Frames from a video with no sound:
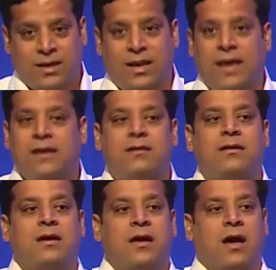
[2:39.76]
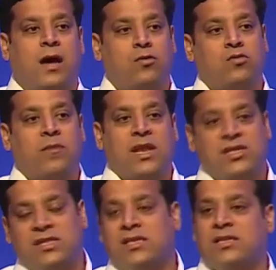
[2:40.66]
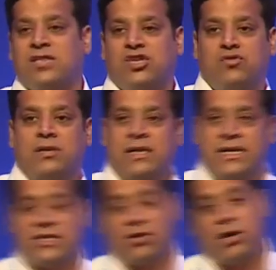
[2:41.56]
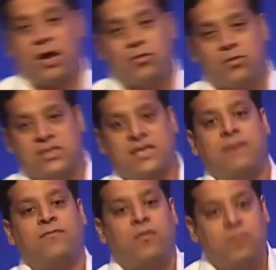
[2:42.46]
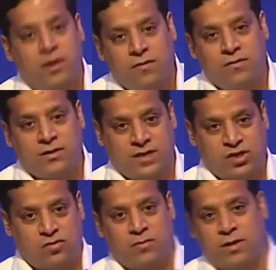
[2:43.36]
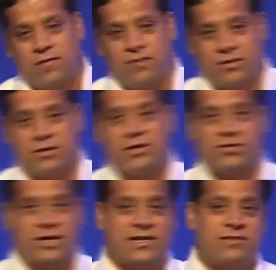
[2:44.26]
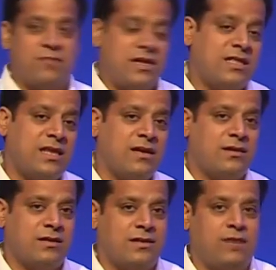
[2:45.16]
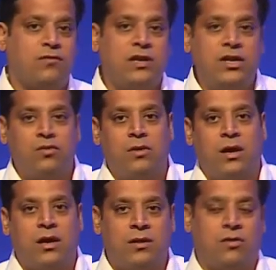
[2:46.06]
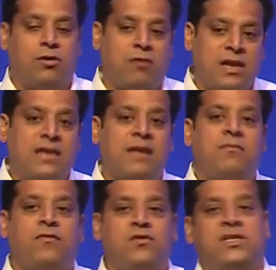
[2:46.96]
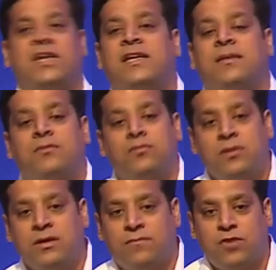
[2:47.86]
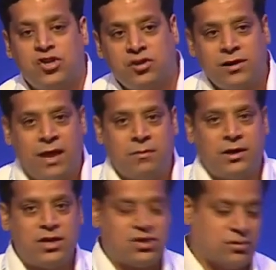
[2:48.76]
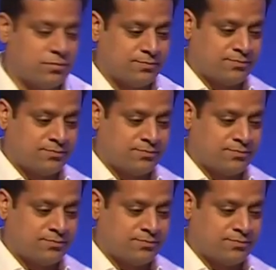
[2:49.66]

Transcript: like how to managing their sexual needs or how to escape from sexual behavior. So that is the main thing that we need to learn or train them before sending them to vocational rehabilitation.